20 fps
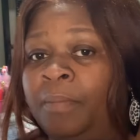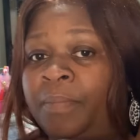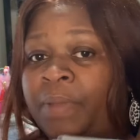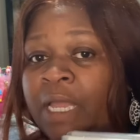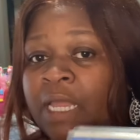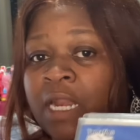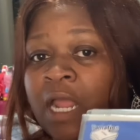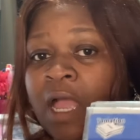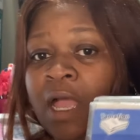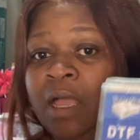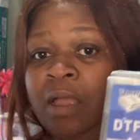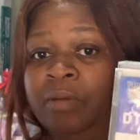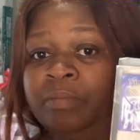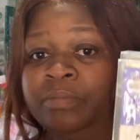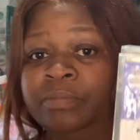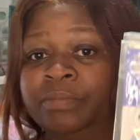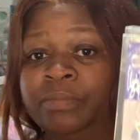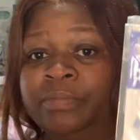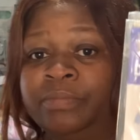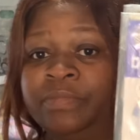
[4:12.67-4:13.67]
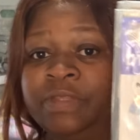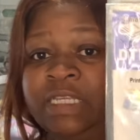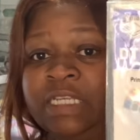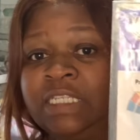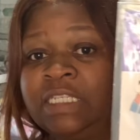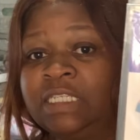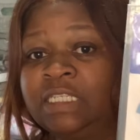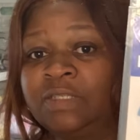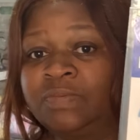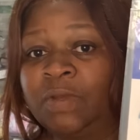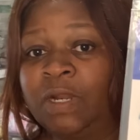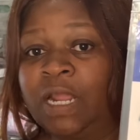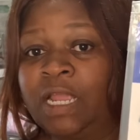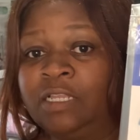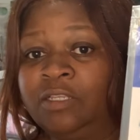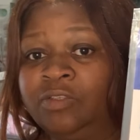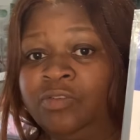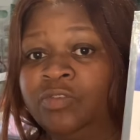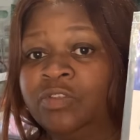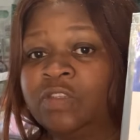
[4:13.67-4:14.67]
But this is what I
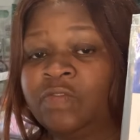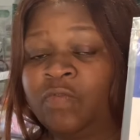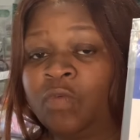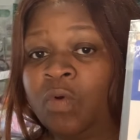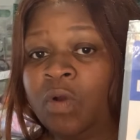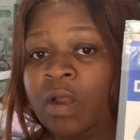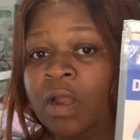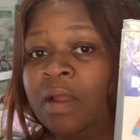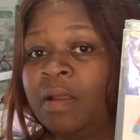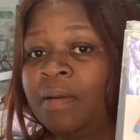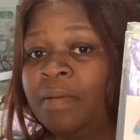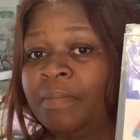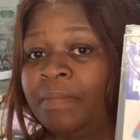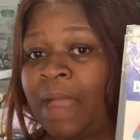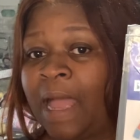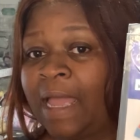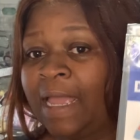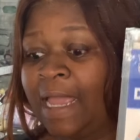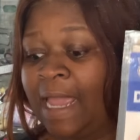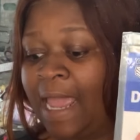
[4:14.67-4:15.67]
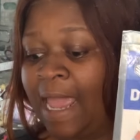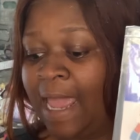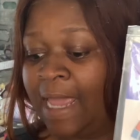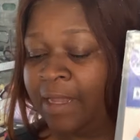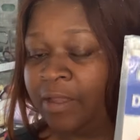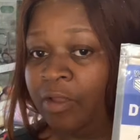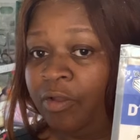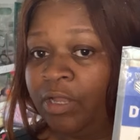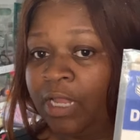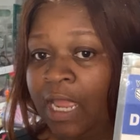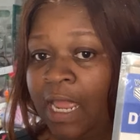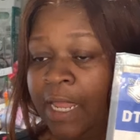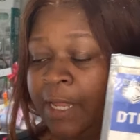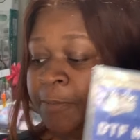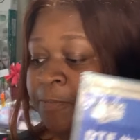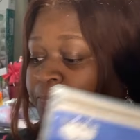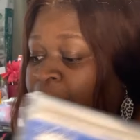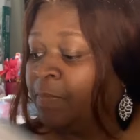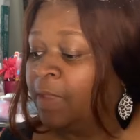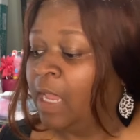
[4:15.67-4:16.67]
use for my hack, okay?
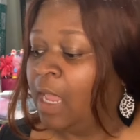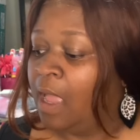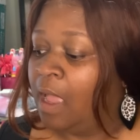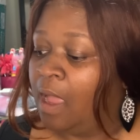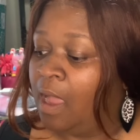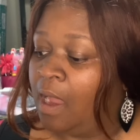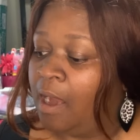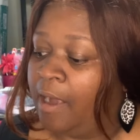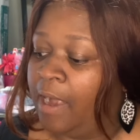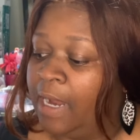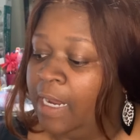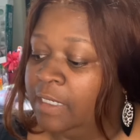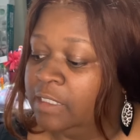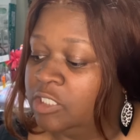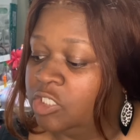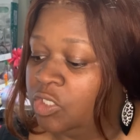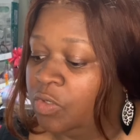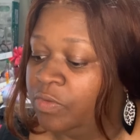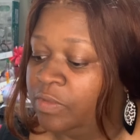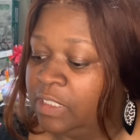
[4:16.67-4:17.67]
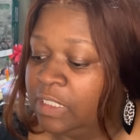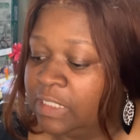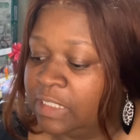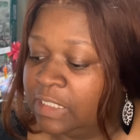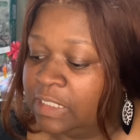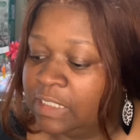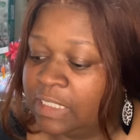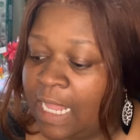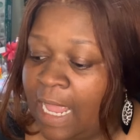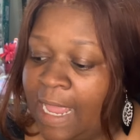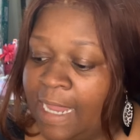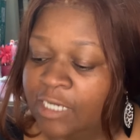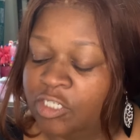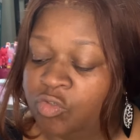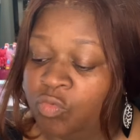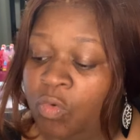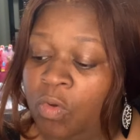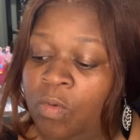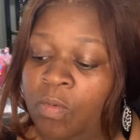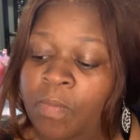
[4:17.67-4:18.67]
All right, so this is the
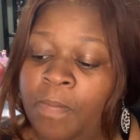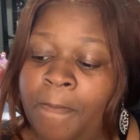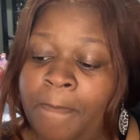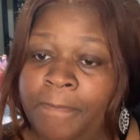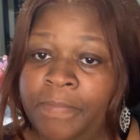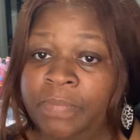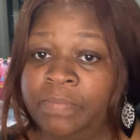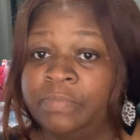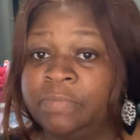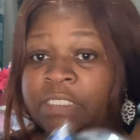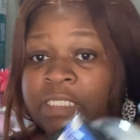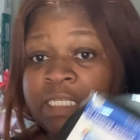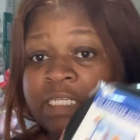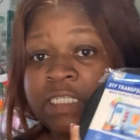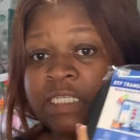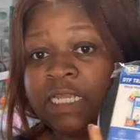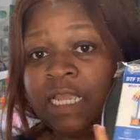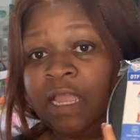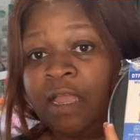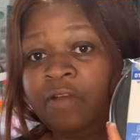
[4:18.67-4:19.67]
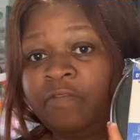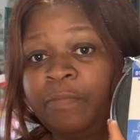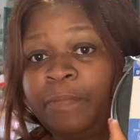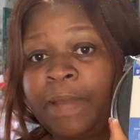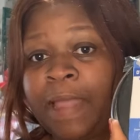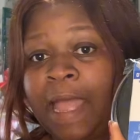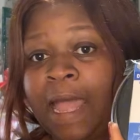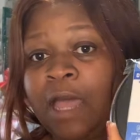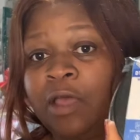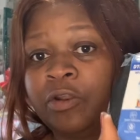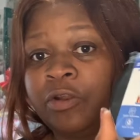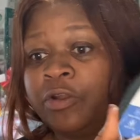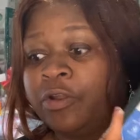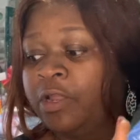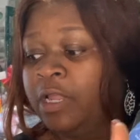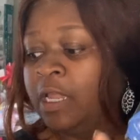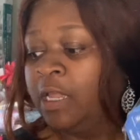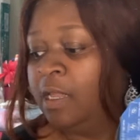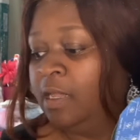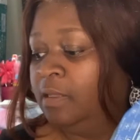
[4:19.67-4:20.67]
actual DTF powder
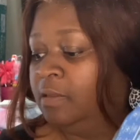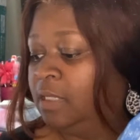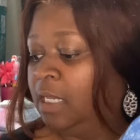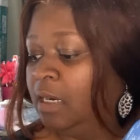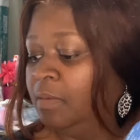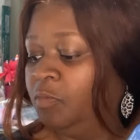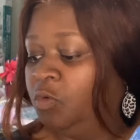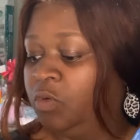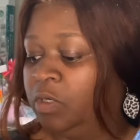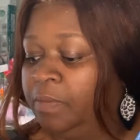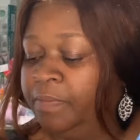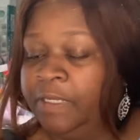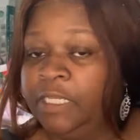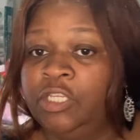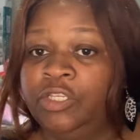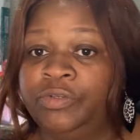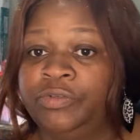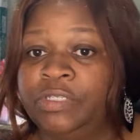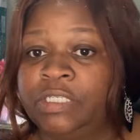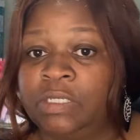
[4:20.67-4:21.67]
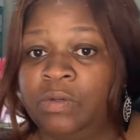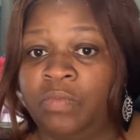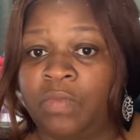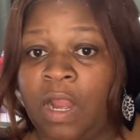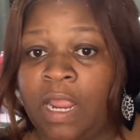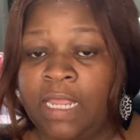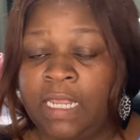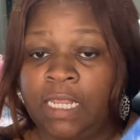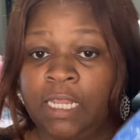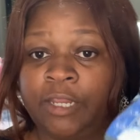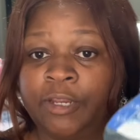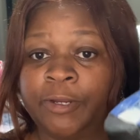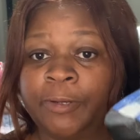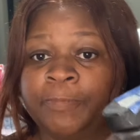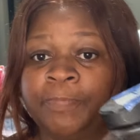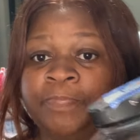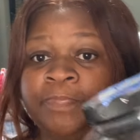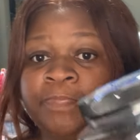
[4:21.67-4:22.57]
that I'm going to be using right here,